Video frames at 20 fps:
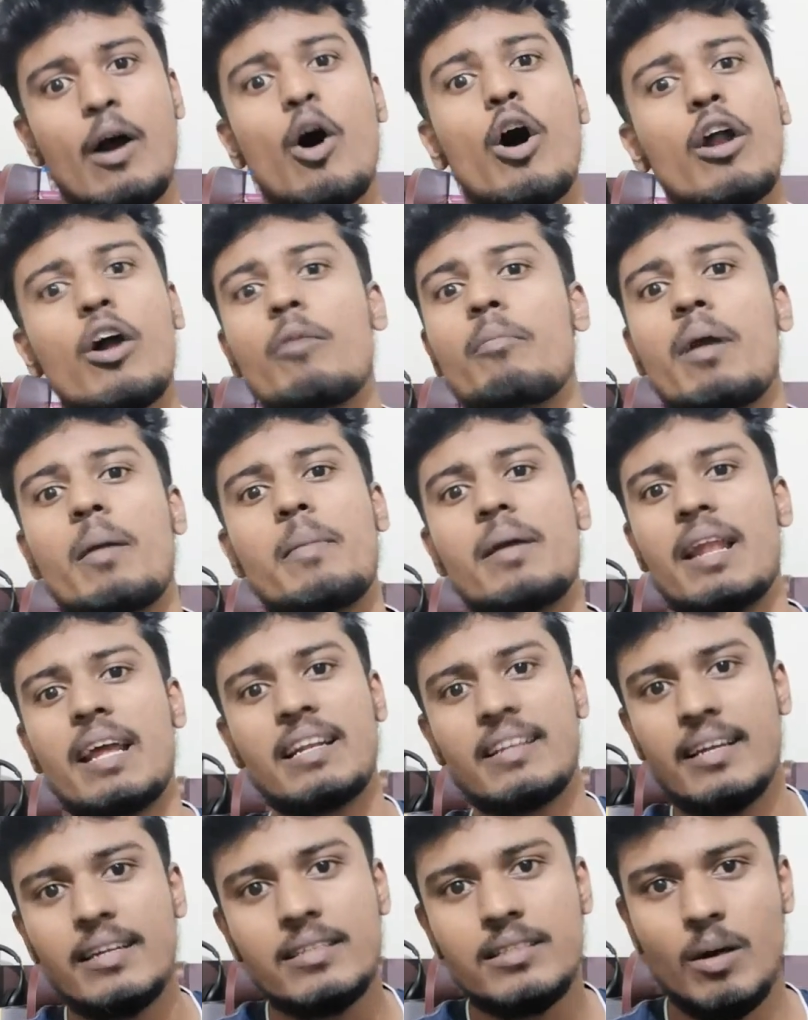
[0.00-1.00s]
Or maybe
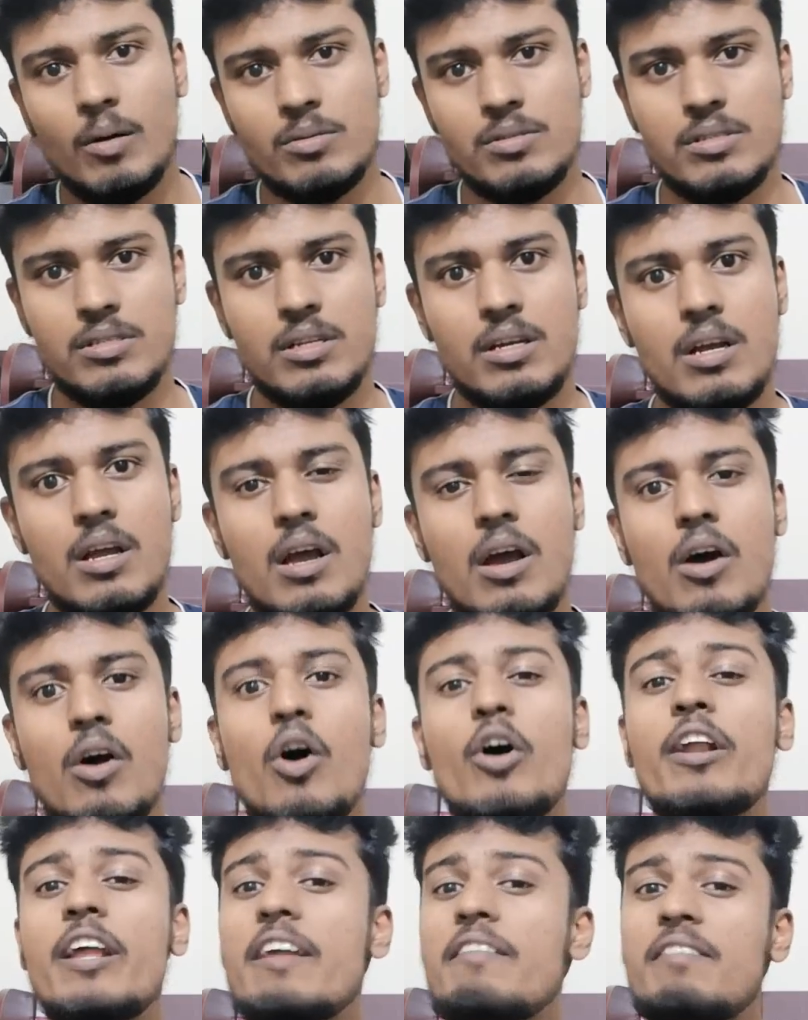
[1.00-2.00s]
like 10,000,
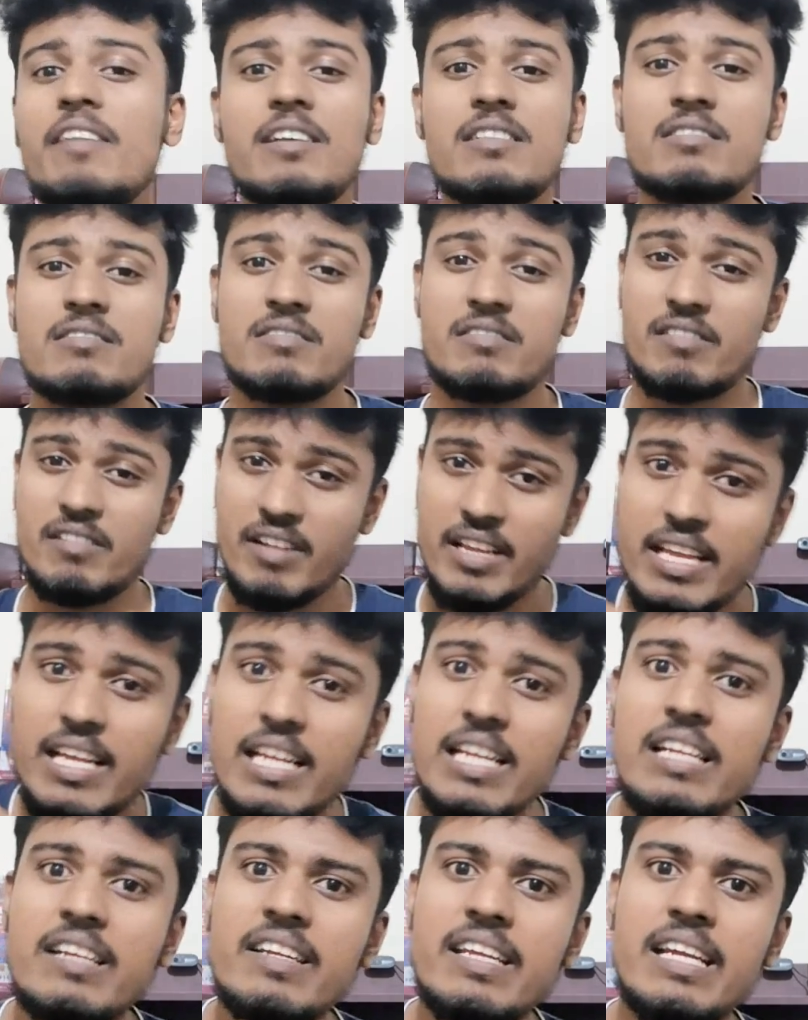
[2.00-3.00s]
or if it is
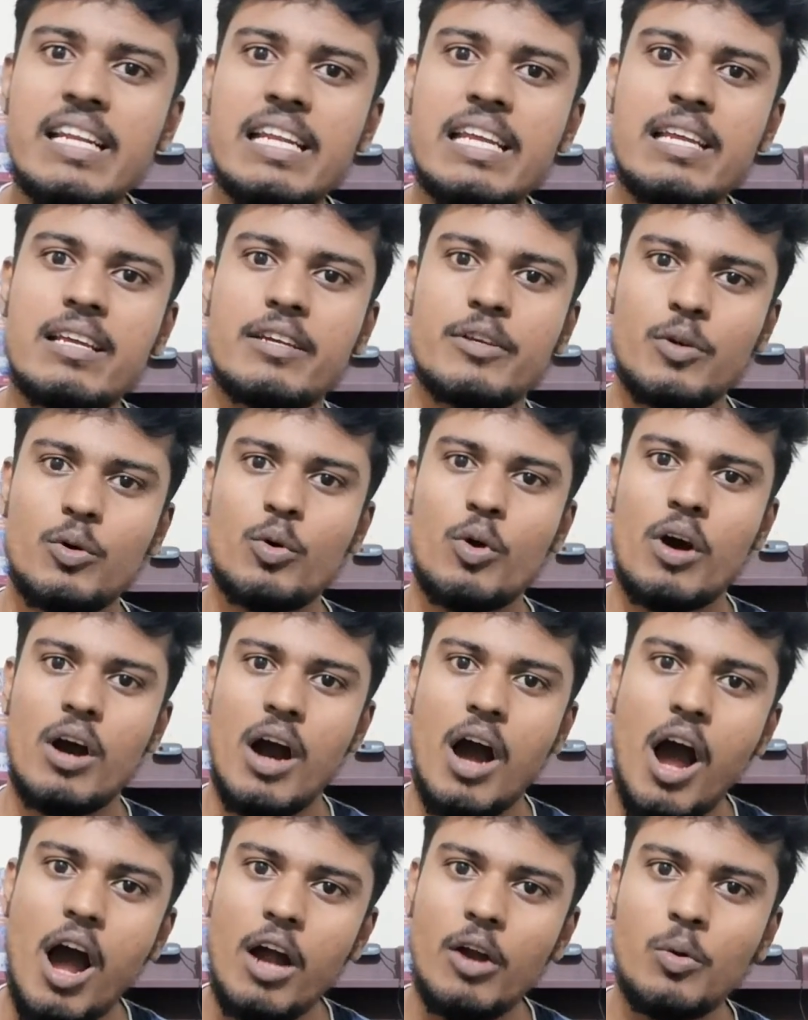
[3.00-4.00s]
really
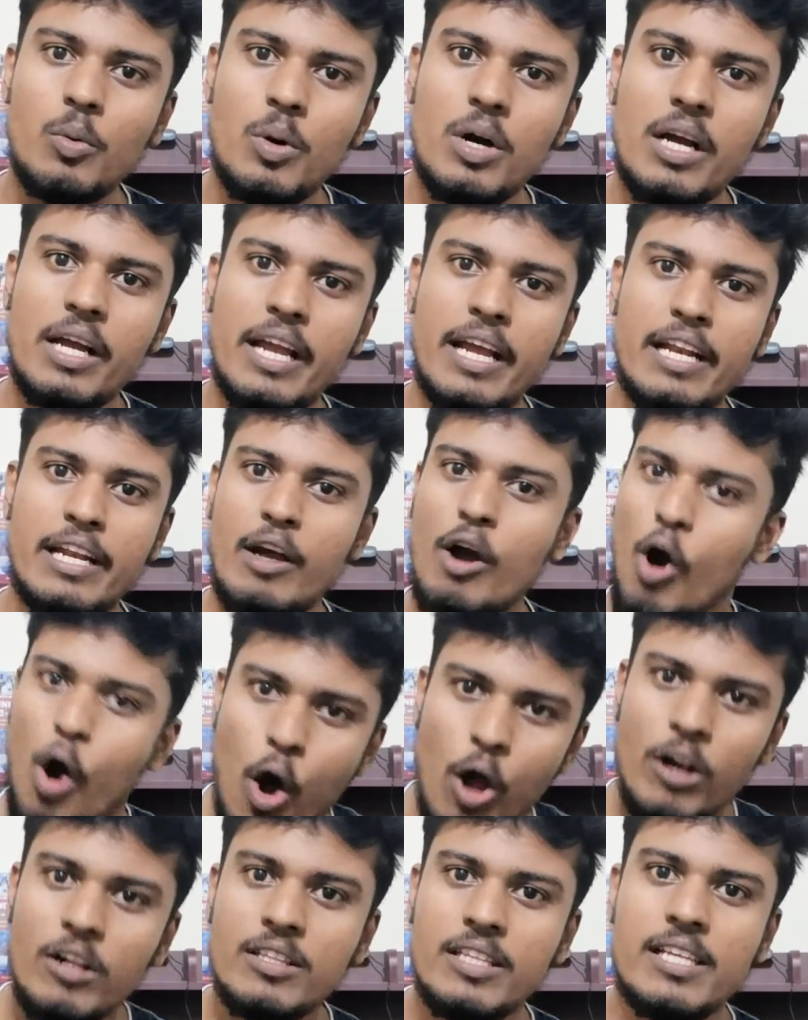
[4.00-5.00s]
hard work and
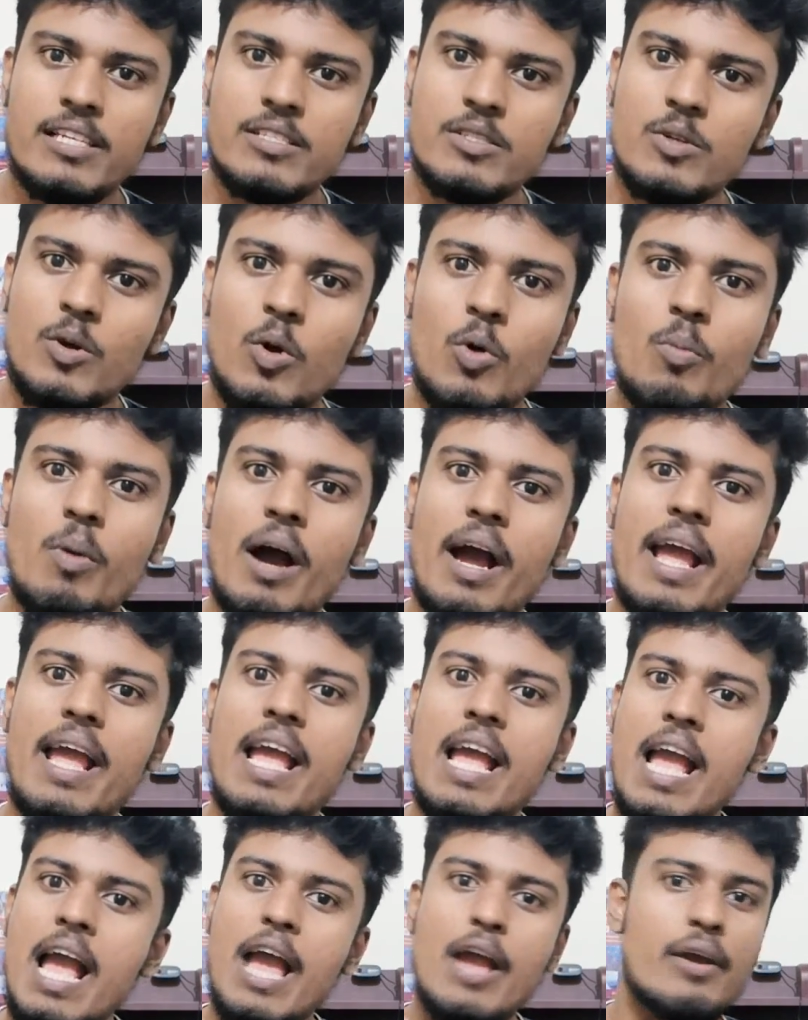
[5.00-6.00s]
all things go by,
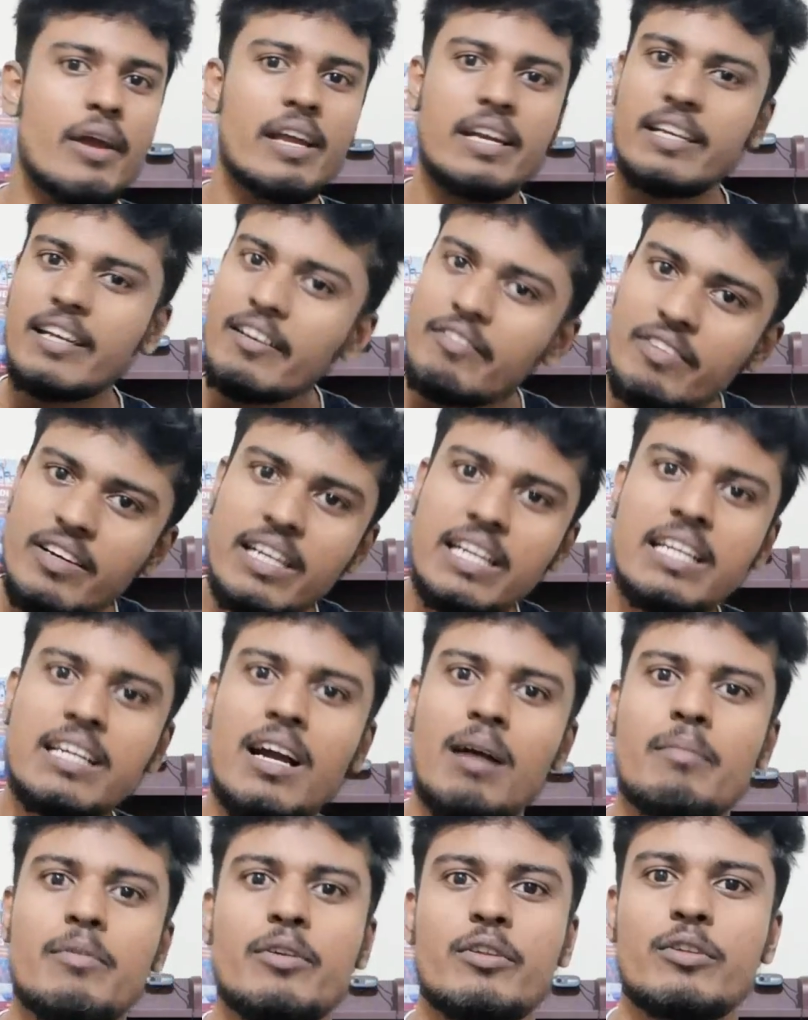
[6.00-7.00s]
you can definitely
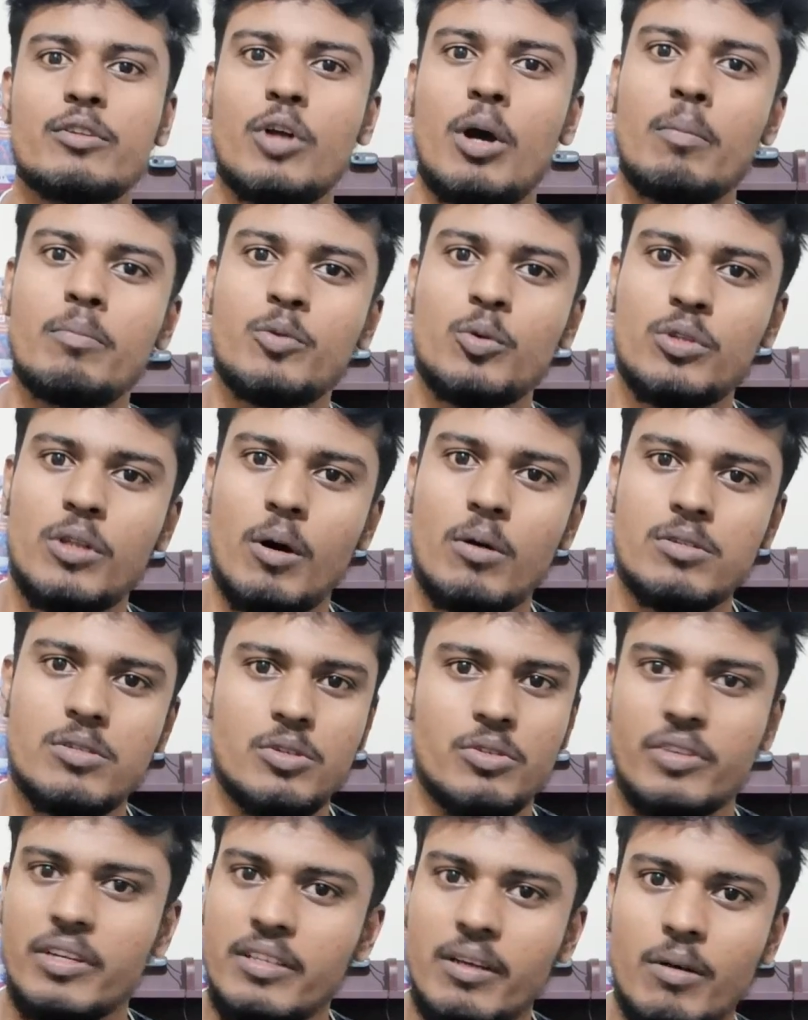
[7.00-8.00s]
come into the top 2,000
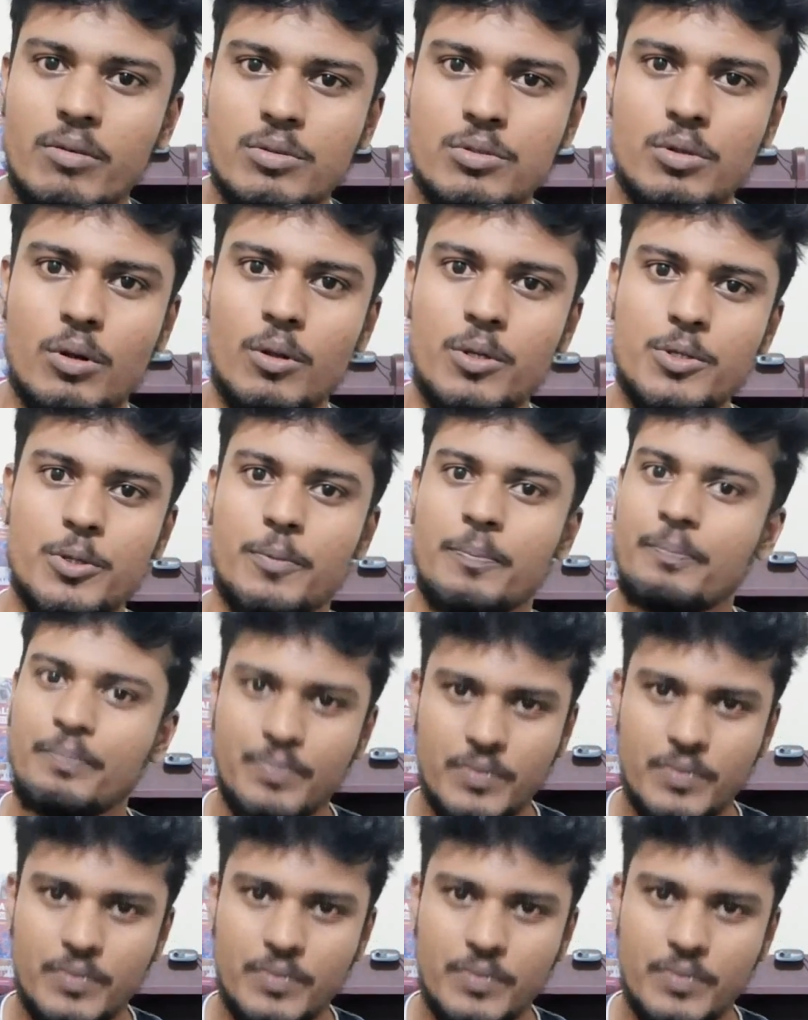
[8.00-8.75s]
or 3,000 also.